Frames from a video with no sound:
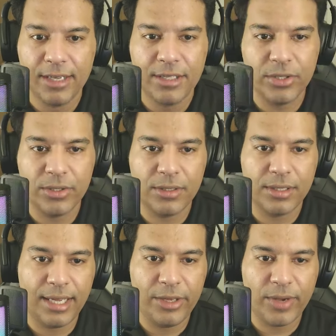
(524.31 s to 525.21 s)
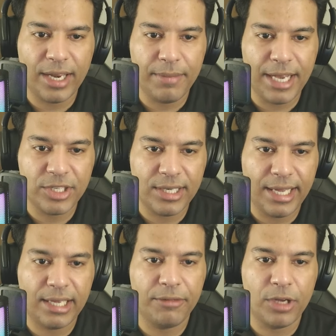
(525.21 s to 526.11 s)
So you can imagine,
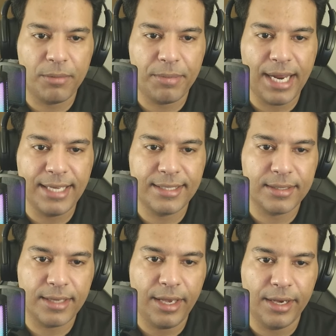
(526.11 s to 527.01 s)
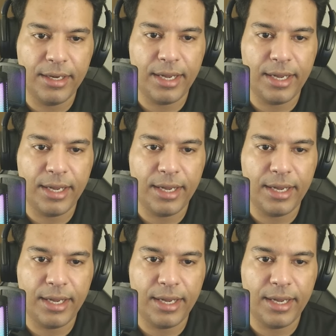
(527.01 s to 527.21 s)
like, if your price is here